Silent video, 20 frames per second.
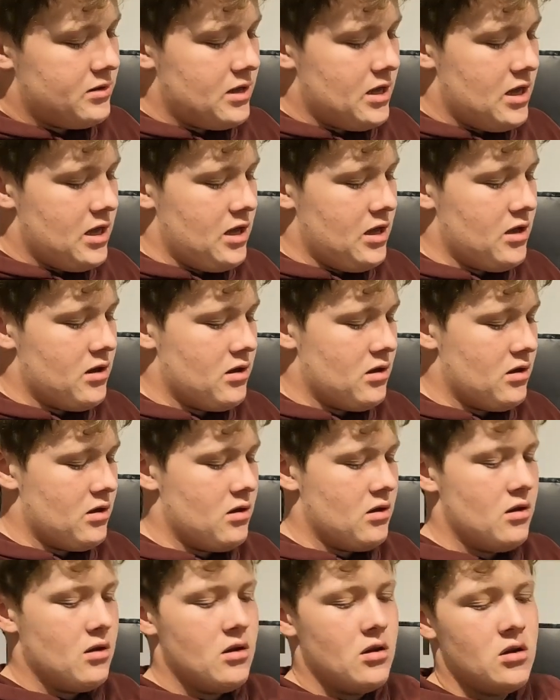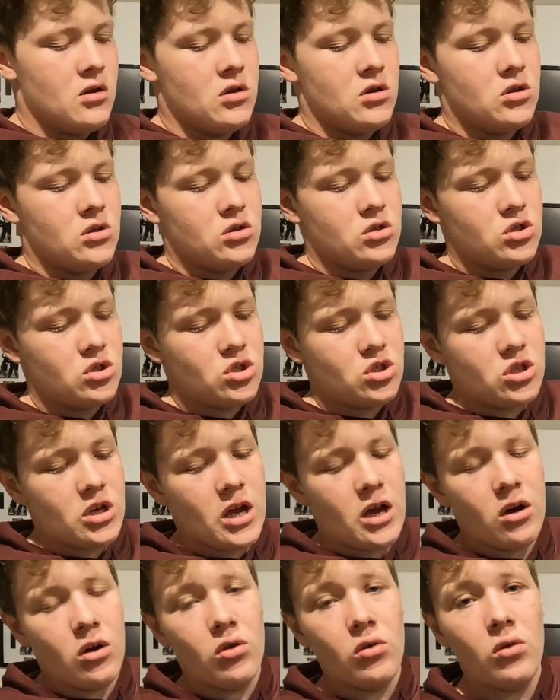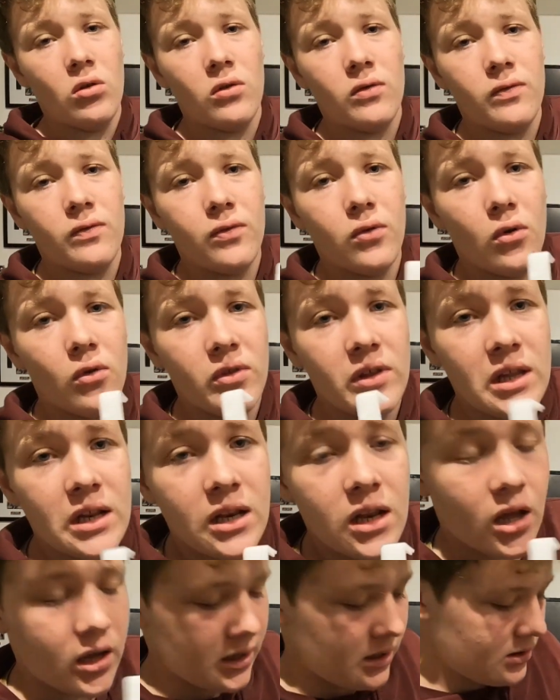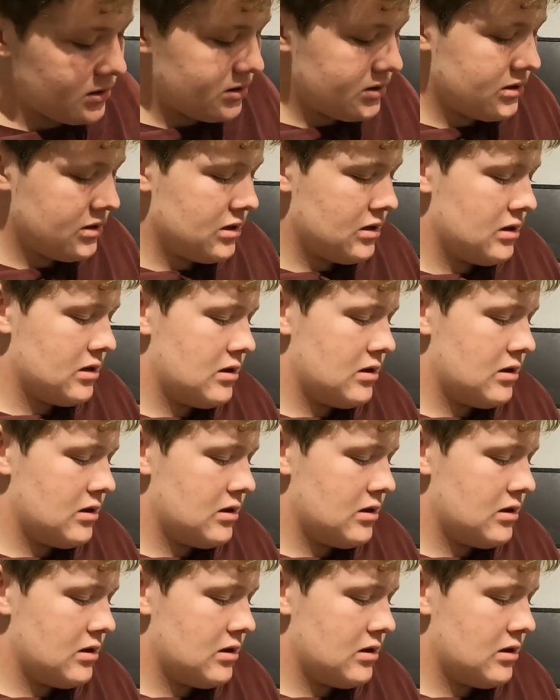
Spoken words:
the shell for the light.